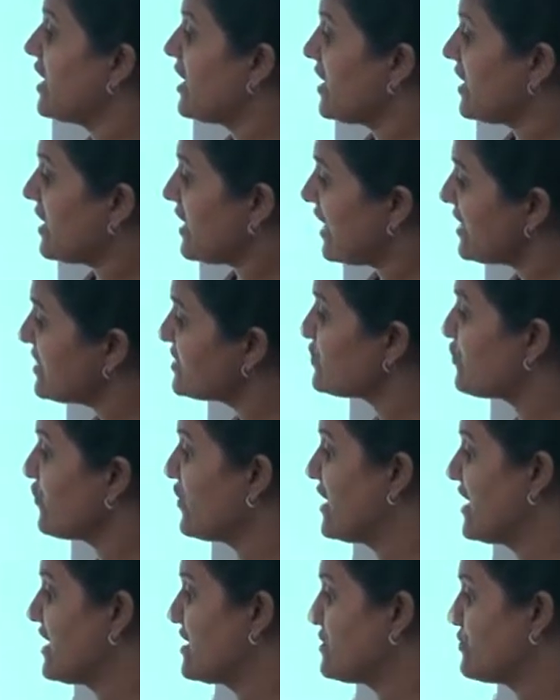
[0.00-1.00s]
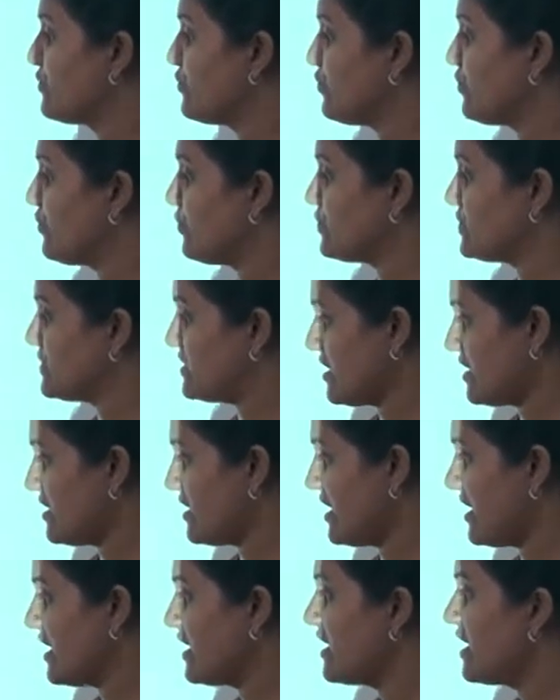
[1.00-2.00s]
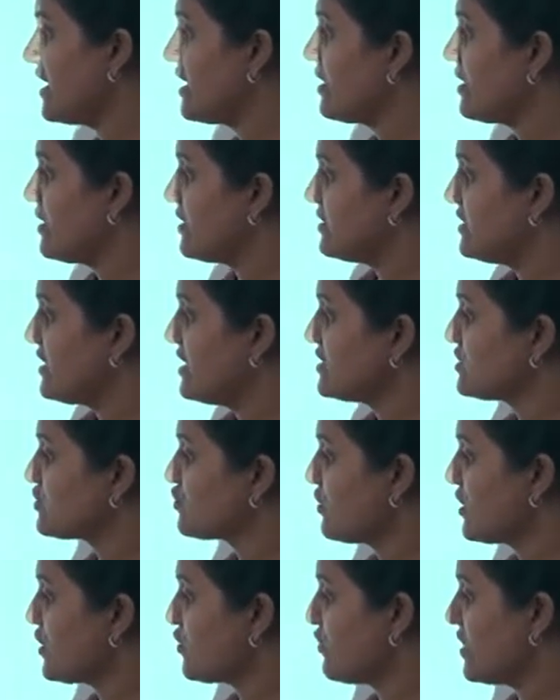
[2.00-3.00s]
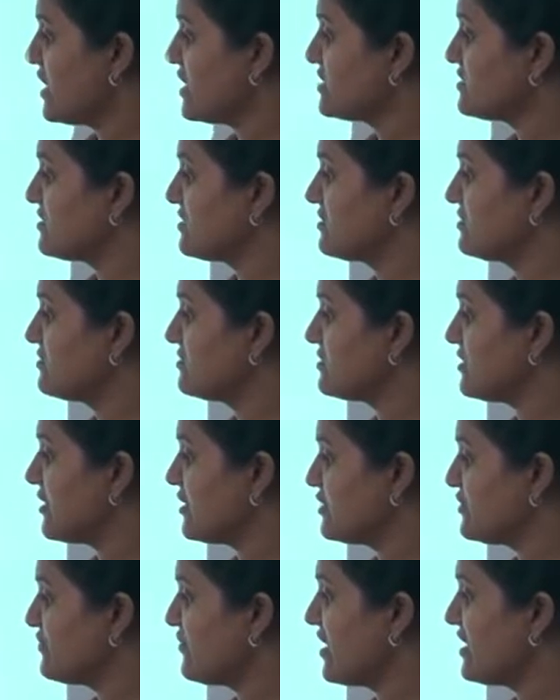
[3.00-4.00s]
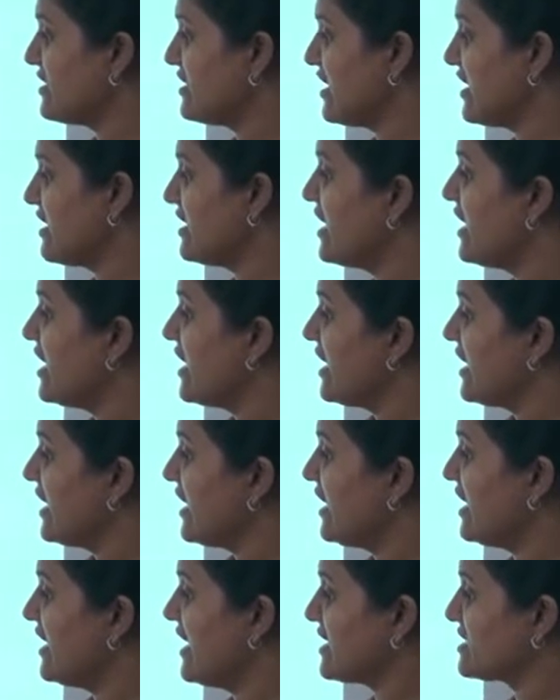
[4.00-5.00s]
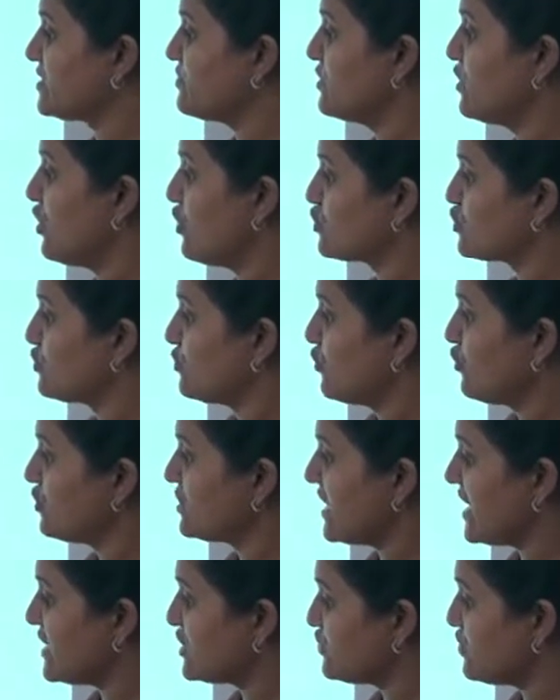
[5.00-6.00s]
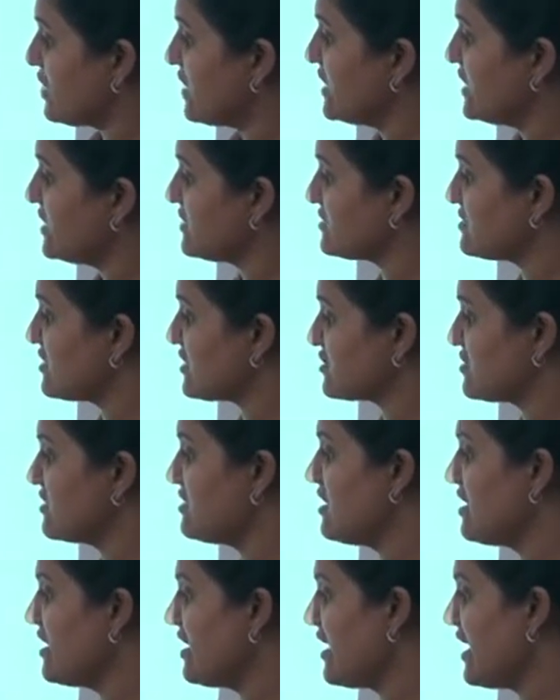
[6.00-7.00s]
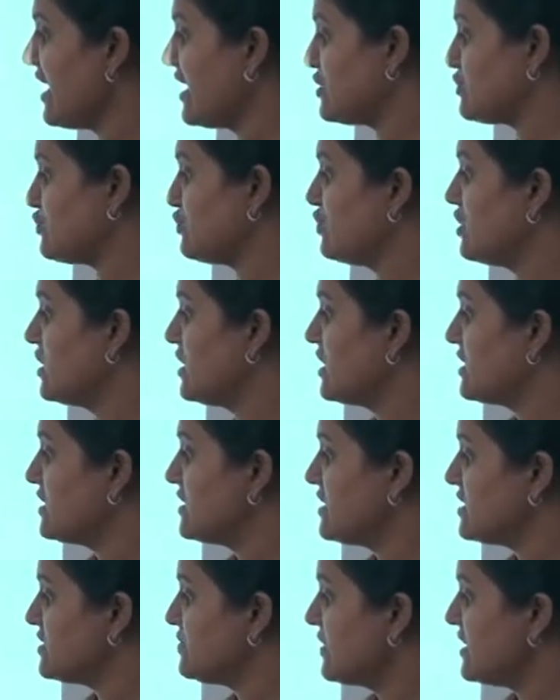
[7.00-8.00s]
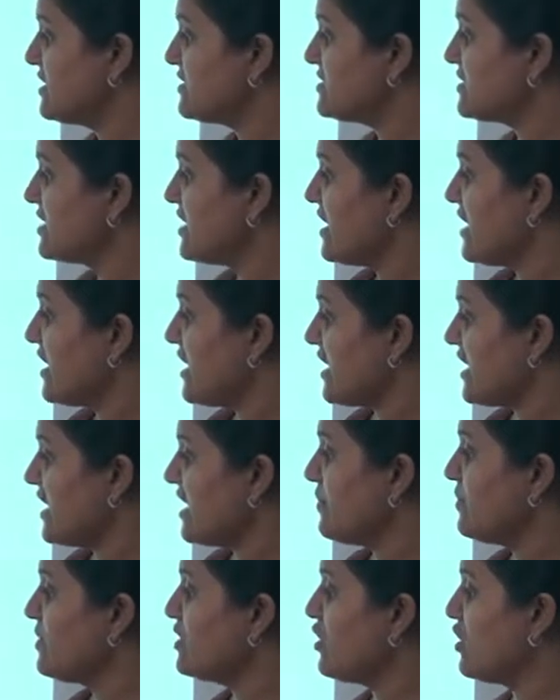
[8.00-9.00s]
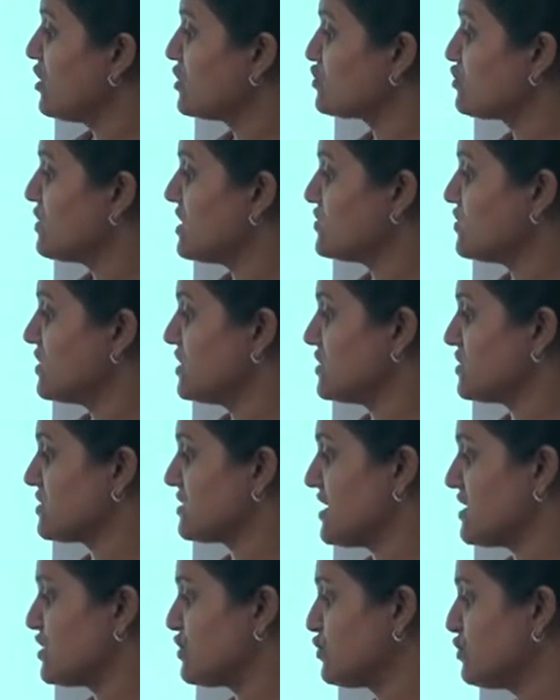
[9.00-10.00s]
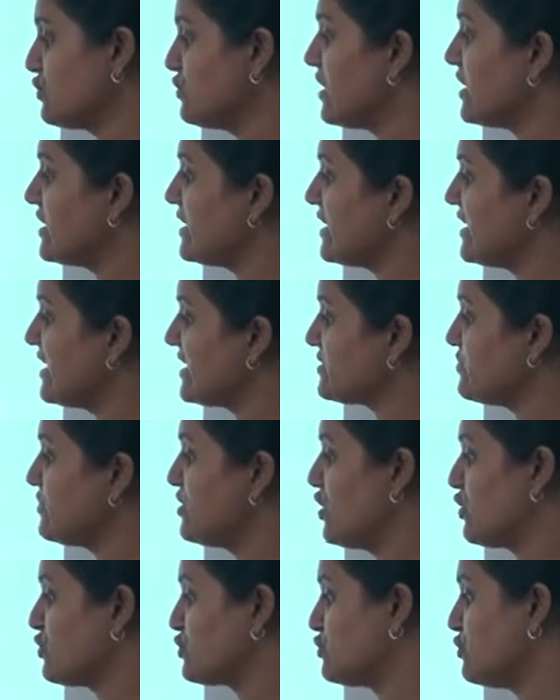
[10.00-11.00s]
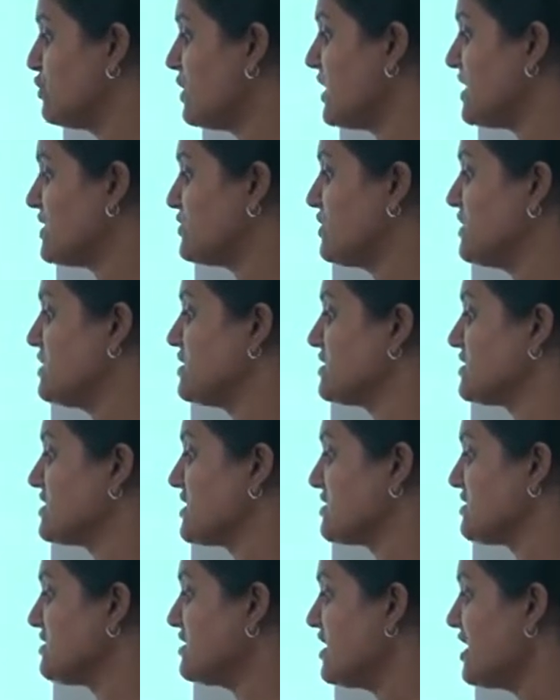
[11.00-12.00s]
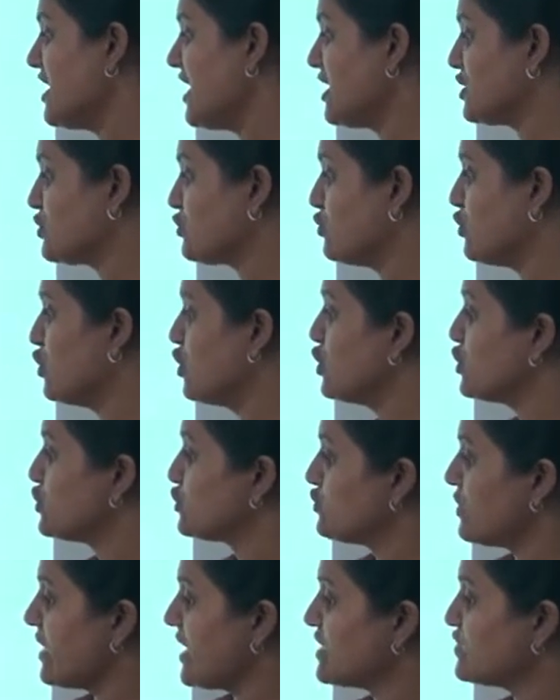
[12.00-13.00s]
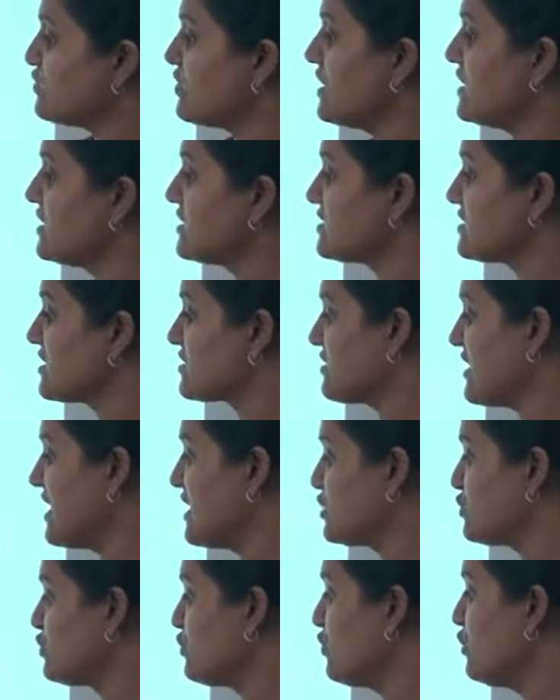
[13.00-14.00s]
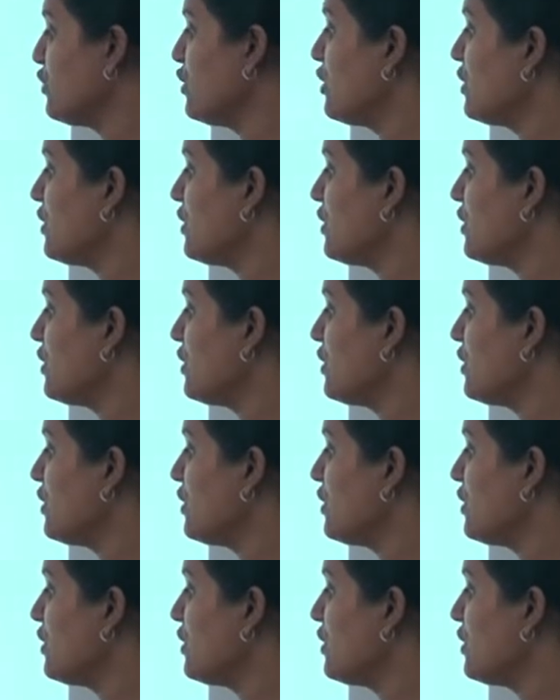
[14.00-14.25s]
Hence, we can say that these two equations satisfy that ADX belongs to both S1 intersection S2. This means A belongs to S1 intersection S2 and ADX belongs to S1 intersection S2. So S1 intersection S2